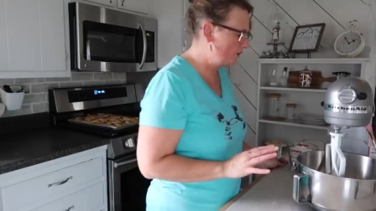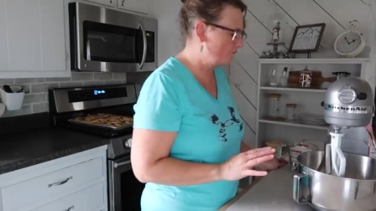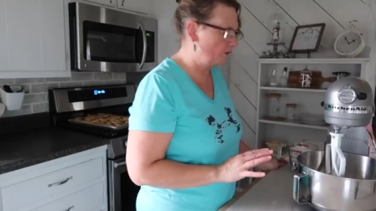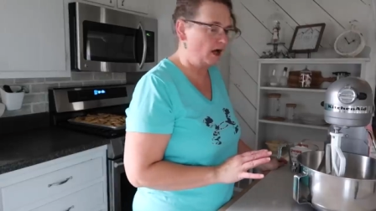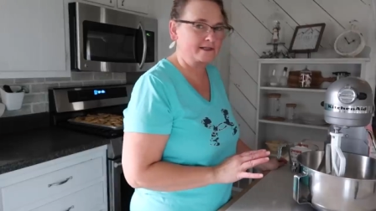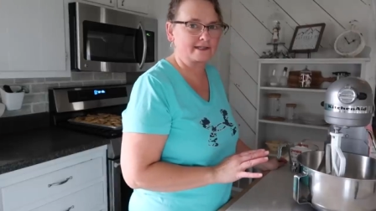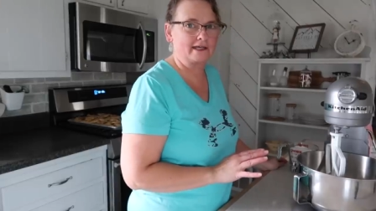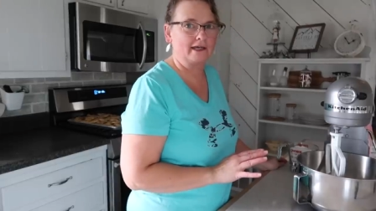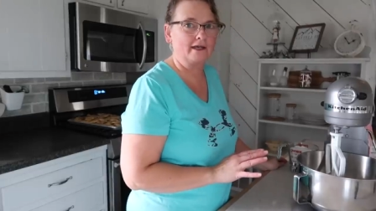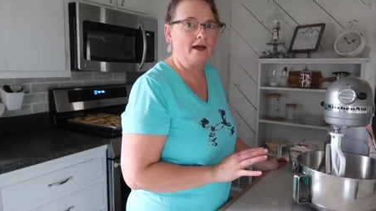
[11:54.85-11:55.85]
For the
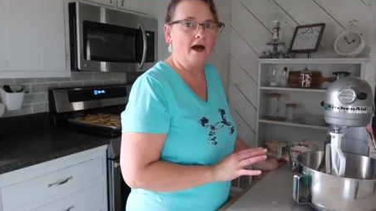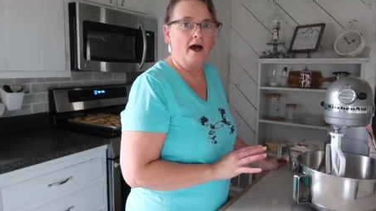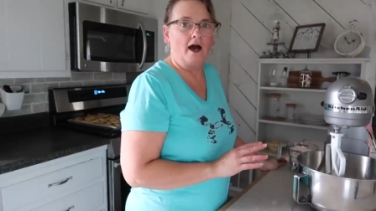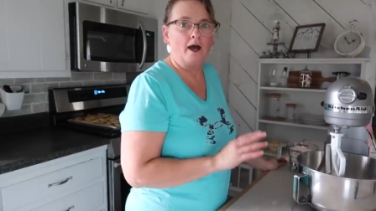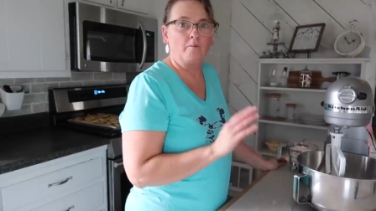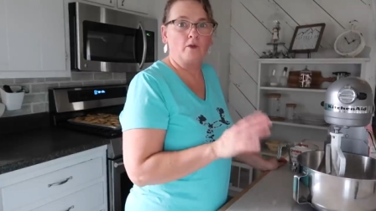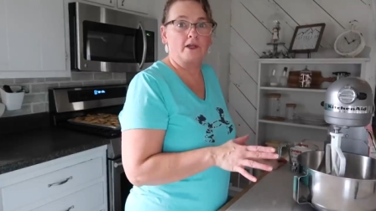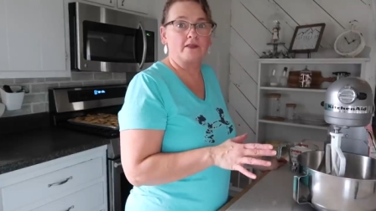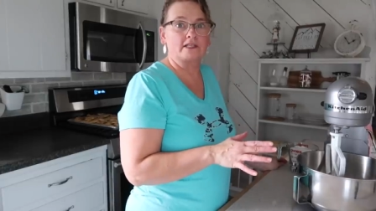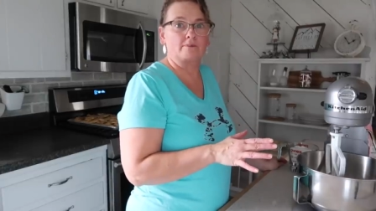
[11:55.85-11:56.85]
frosting, I'm
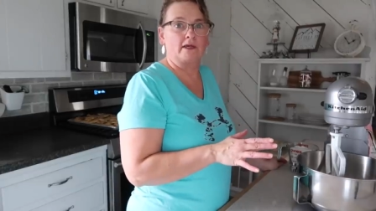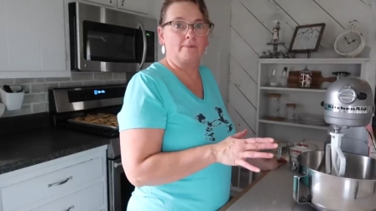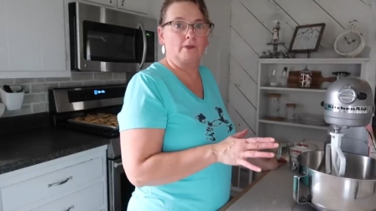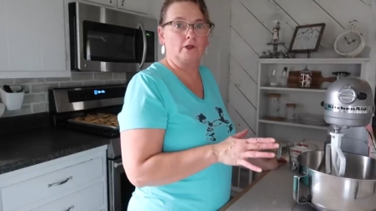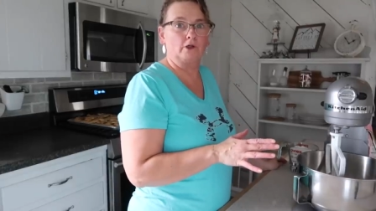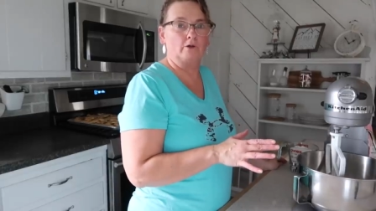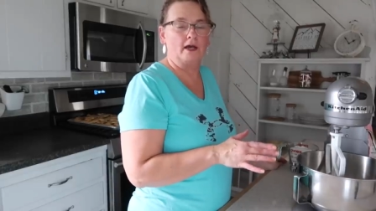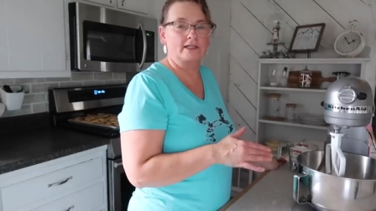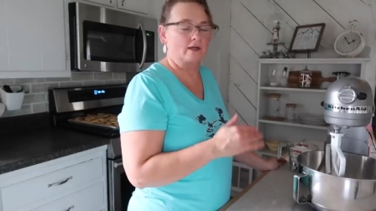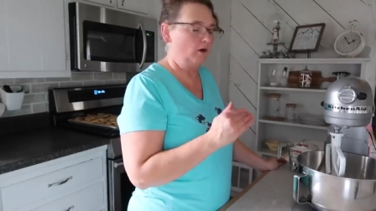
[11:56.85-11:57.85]
one of these people who
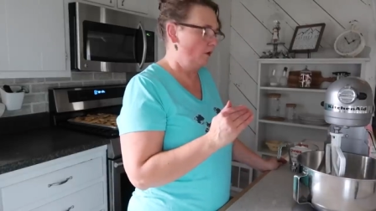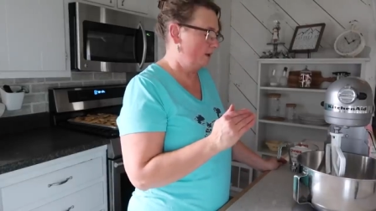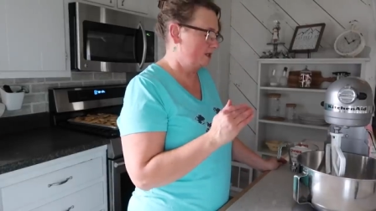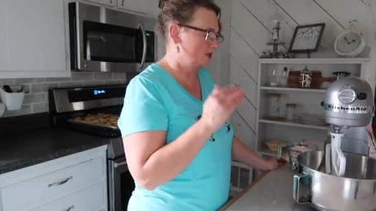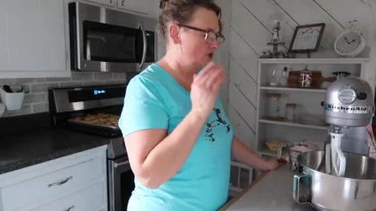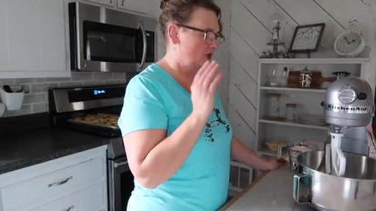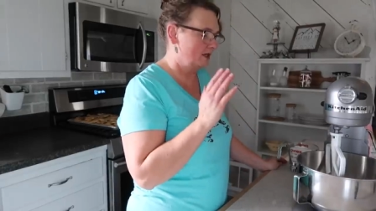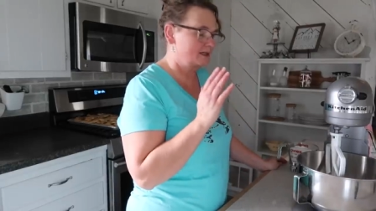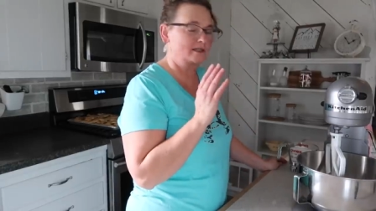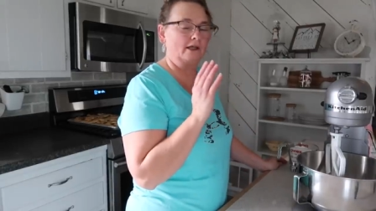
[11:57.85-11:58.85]
has always
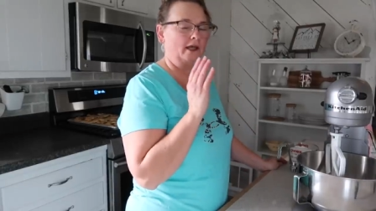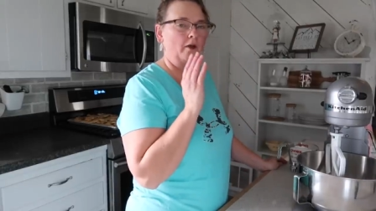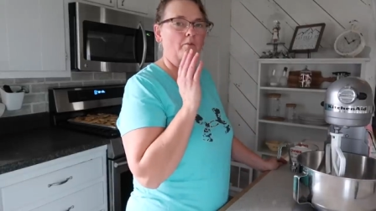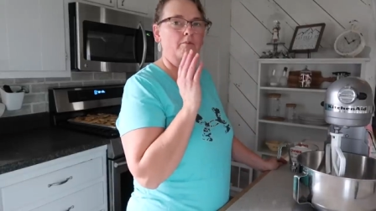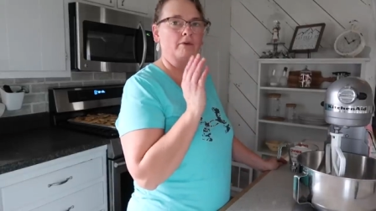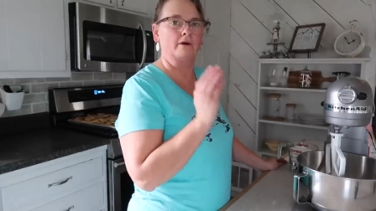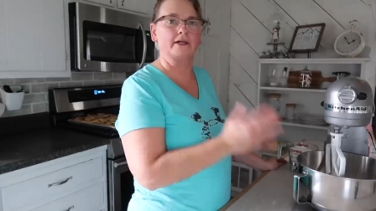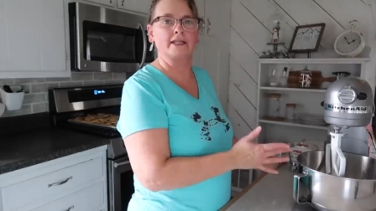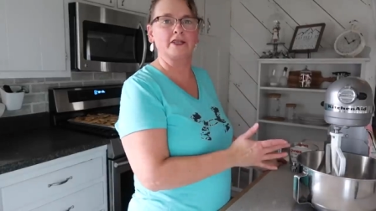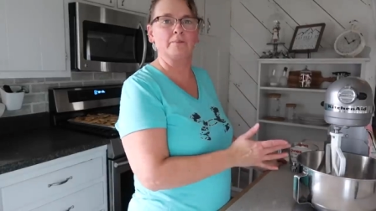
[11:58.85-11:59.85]
just like put
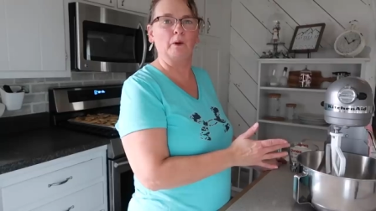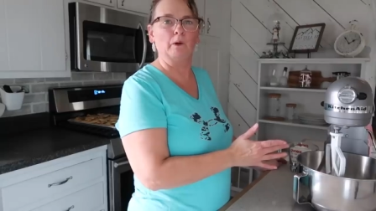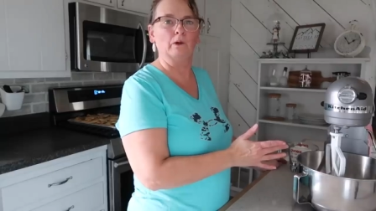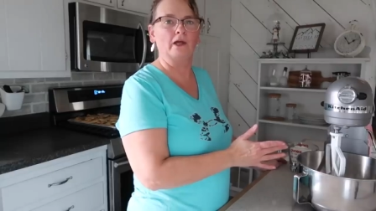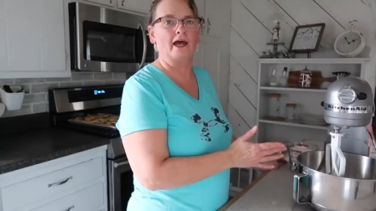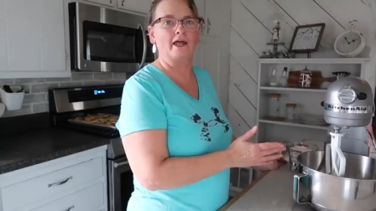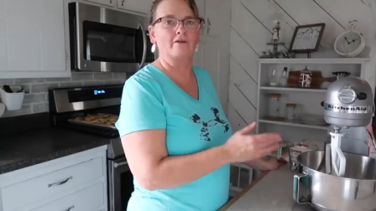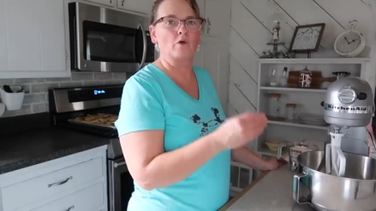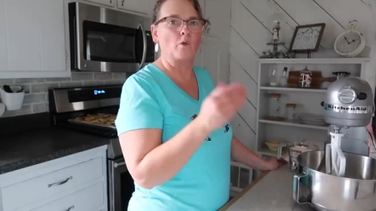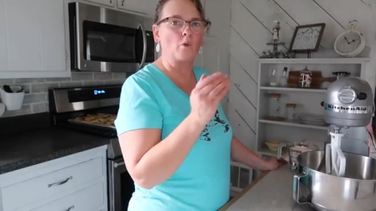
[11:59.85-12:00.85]
it in the bowl
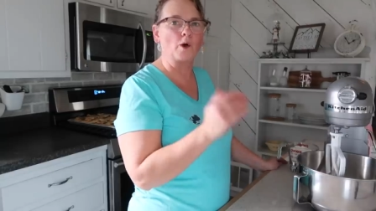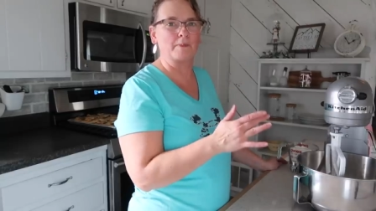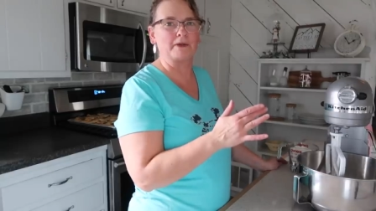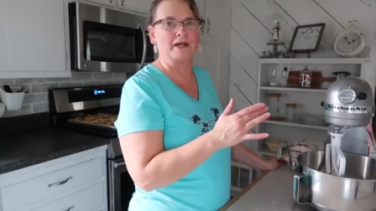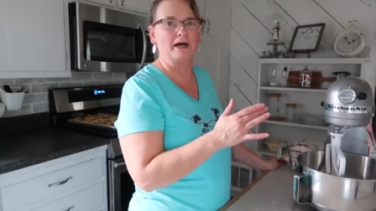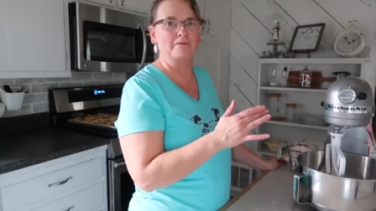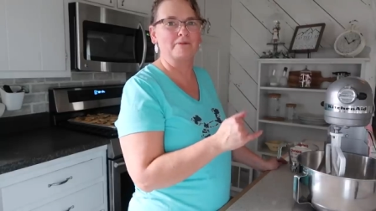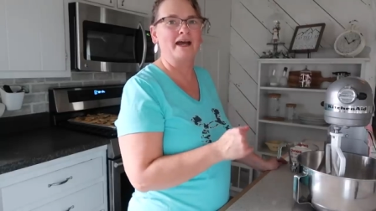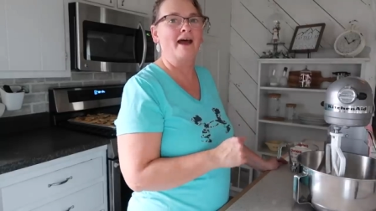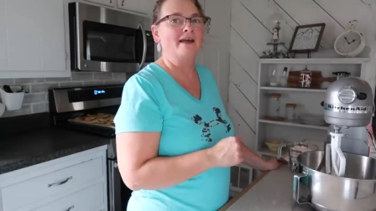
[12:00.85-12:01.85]
and whip it up.